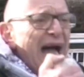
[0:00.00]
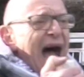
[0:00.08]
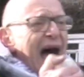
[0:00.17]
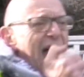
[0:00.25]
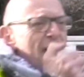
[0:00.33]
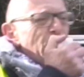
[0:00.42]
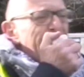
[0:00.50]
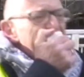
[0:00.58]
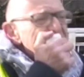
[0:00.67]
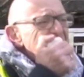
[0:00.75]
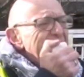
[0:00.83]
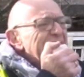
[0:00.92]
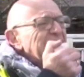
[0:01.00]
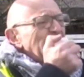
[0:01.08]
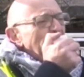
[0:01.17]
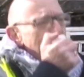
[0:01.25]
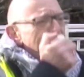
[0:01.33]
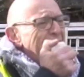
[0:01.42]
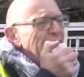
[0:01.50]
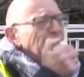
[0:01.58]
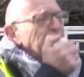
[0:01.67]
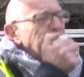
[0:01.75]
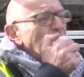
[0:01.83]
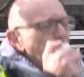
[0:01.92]
And we need to
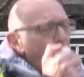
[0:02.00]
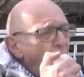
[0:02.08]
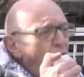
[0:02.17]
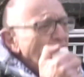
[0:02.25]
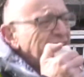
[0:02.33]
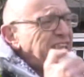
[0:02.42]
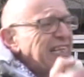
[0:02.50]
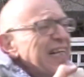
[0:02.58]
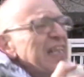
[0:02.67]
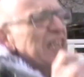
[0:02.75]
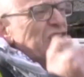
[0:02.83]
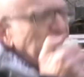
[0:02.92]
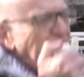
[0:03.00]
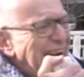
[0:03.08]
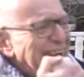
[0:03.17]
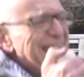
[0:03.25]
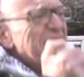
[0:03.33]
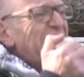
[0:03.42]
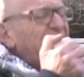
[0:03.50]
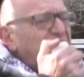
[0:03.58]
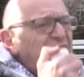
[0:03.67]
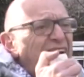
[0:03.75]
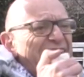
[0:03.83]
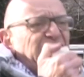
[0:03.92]
build towards shutting the
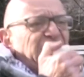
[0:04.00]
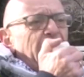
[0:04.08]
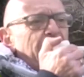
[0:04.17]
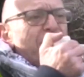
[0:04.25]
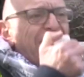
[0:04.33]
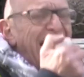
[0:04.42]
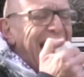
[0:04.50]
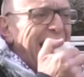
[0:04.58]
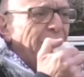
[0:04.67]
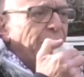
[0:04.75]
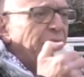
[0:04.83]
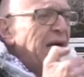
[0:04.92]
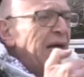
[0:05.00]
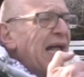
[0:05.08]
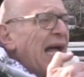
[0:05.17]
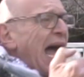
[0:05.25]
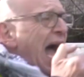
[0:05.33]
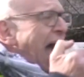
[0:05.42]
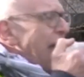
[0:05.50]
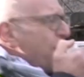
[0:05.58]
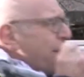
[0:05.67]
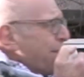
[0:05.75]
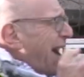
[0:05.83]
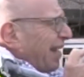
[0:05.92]
system down. And we
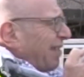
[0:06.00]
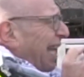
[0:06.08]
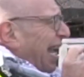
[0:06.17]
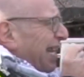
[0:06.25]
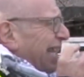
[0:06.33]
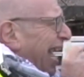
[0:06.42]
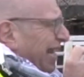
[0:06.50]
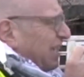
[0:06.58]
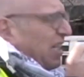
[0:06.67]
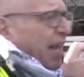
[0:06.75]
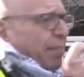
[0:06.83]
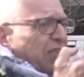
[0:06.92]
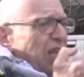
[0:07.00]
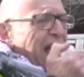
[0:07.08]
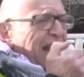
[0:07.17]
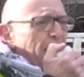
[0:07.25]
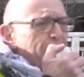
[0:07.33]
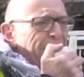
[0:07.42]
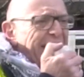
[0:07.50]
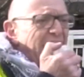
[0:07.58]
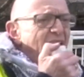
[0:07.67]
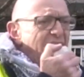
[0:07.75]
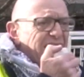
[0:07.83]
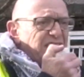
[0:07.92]
may think that seems like a big
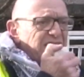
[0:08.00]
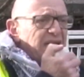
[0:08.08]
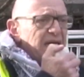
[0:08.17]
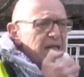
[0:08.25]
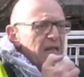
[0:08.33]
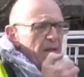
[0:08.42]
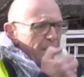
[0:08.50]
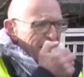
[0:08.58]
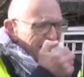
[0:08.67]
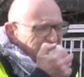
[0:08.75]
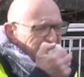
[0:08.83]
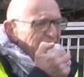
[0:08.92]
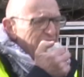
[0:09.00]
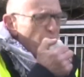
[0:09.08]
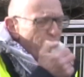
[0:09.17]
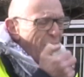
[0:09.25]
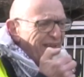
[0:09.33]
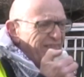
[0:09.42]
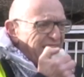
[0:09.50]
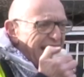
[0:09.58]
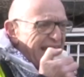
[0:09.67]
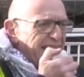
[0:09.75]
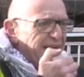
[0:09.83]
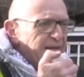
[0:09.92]
ask. But I tell you one
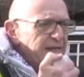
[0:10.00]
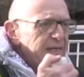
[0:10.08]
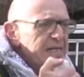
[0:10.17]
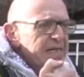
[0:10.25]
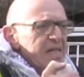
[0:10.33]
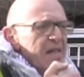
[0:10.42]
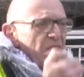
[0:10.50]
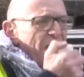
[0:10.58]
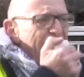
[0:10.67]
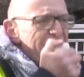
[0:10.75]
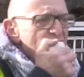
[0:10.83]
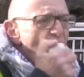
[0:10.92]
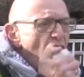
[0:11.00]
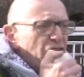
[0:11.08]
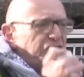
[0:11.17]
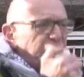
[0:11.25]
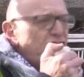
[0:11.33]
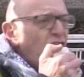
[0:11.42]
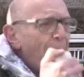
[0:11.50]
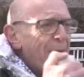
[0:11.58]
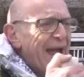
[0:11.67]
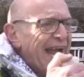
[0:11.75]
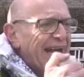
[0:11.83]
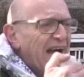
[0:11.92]
thing. They're not
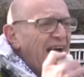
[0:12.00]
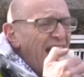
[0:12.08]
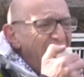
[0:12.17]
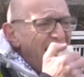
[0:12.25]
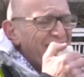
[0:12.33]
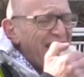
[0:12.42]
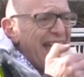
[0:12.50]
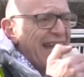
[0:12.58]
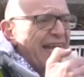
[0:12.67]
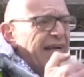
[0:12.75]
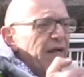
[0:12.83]
stopping, are they?